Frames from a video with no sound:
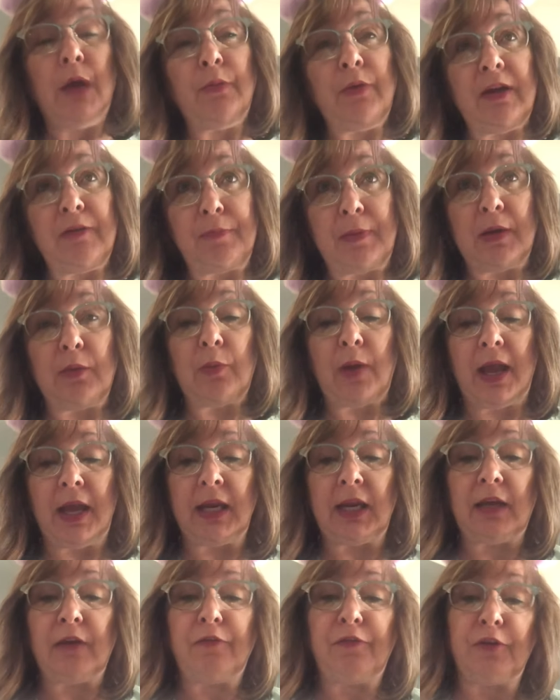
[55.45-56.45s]
We've been
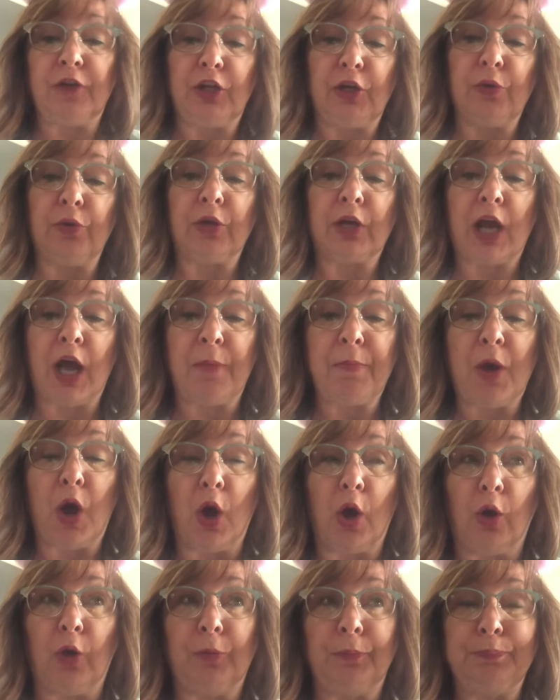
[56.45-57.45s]
waiting for you to come
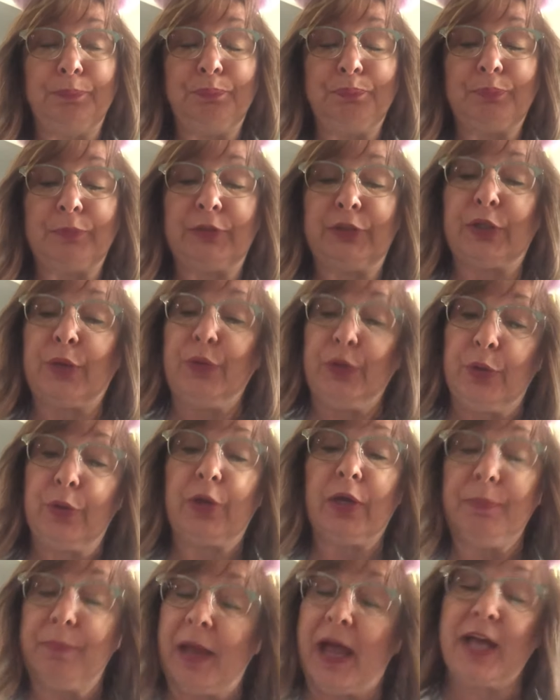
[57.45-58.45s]
home so you
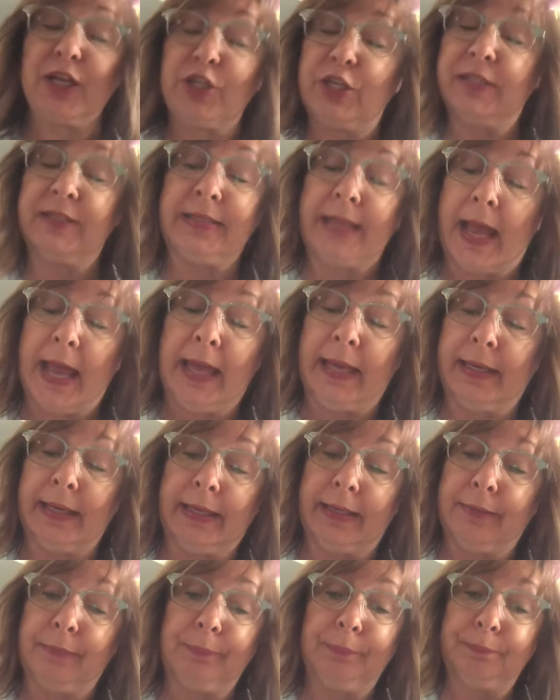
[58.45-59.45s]
can bash its head
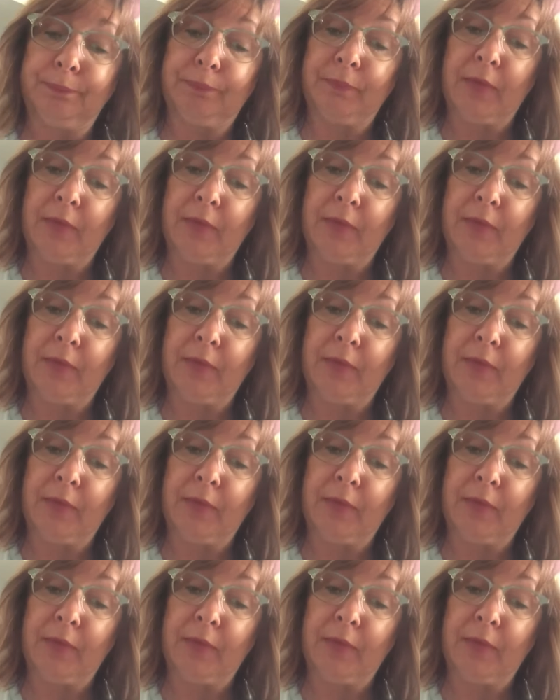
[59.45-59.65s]
in.